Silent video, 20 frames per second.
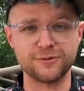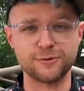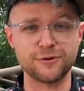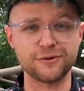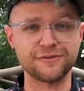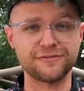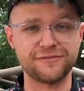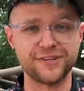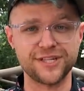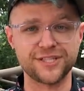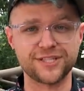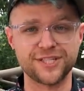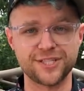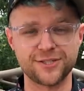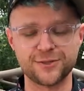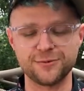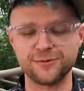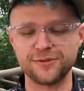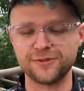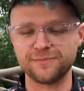or a finishing
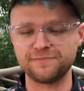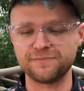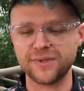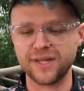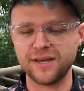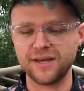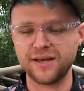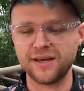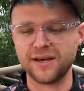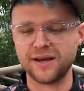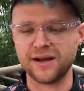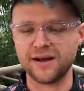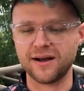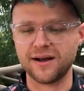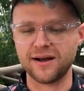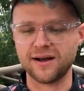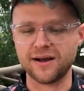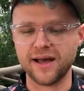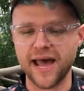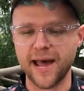tool,
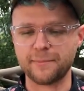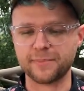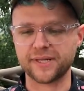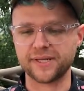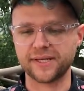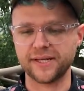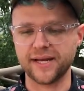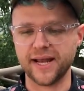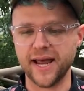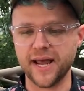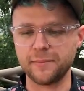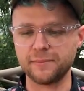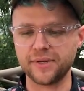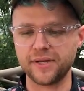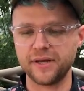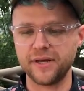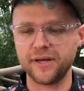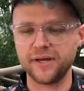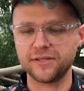aptly named.